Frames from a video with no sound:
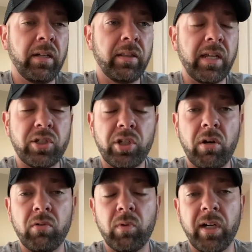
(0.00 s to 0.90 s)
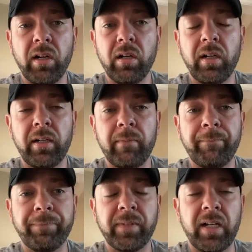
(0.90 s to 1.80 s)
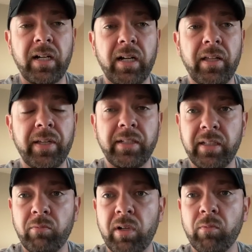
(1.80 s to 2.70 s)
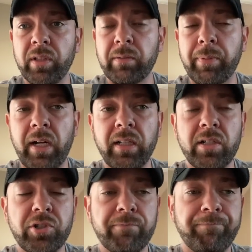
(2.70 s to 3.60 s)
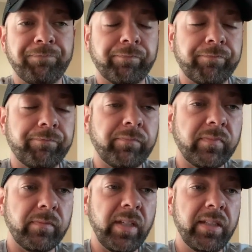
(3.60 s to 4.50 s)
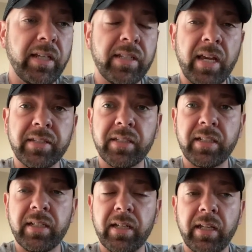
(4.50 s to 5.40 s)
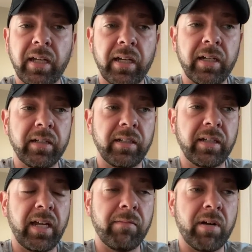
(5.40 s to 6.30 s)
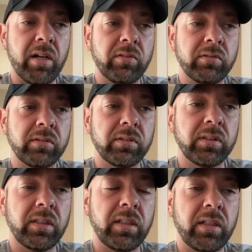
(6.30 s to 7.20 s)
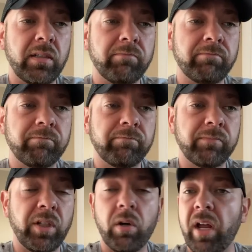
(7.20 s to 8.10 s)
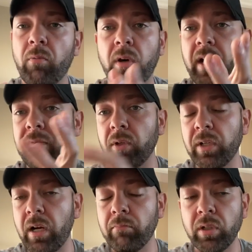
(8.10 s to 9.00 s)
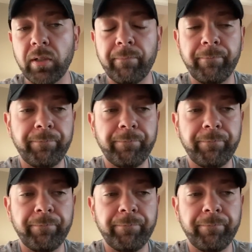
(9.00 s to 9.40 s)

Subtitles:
they showed where they did one with the polish and they tested it and it came out, you know, at whatever number.